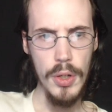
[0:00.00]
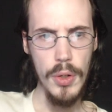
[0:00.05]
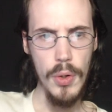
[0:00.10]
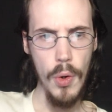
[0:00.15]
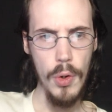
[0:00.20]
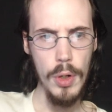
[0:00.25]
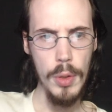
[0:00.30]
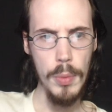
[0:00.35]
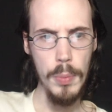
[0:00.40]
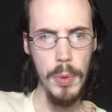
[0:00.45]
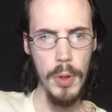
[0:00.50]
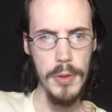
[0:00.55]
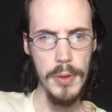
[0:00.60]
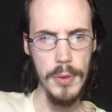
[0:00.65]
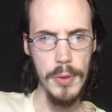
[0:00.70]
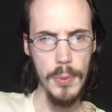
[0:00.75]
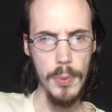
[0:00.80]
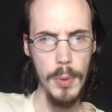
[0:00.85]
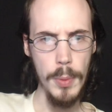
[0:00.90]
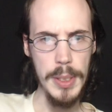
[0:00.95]
Your older
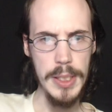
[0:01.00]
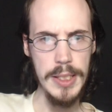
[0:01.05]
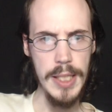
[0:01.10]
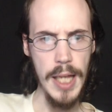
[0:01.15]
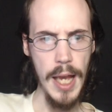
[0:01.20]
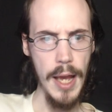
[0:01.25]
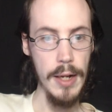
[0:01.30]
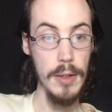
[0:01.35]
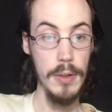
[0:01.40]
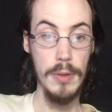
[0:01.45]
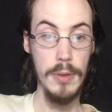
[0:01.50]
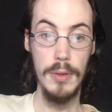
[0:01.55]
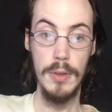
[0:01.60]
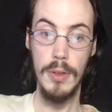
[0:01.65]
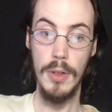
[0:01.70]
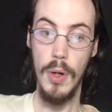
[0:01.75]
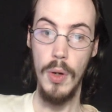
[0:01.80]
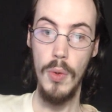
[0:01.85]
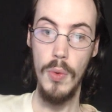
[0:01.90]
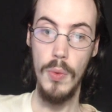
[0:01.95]
brother will be sad.
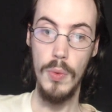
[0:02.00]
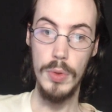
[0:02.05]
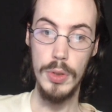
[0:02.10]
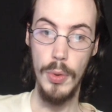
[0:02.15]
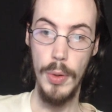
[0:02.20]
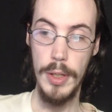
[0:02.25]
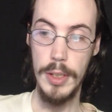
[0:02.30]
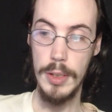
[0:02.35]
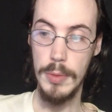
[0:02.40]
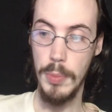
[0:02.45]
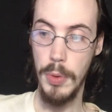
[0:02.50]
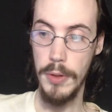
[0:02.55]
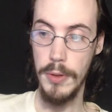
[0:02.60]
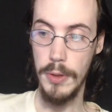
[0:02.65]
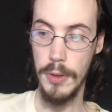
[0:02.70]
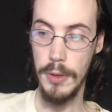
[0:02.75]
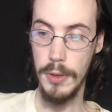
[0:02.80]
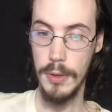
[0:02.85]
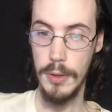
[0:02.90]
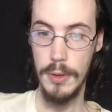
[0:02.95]
Oh, so he has a
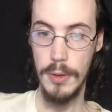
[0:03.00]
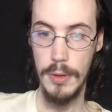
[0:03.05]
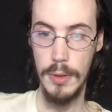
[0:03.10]
brother.